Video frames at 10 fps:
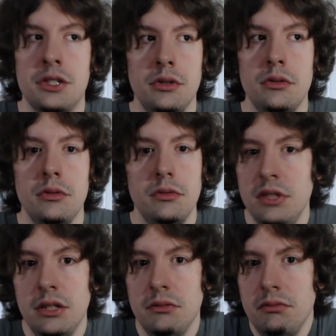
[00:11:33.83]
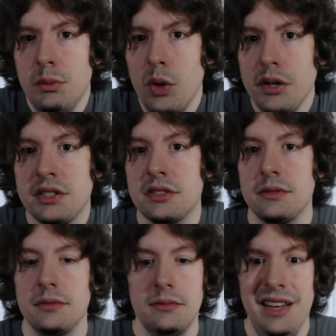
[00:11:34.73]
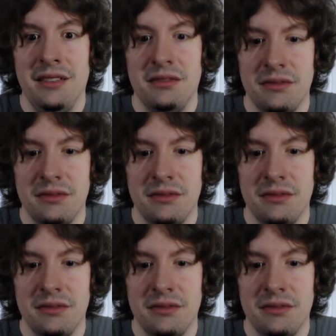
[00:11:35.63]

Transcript: Do, you know, what works. Eh.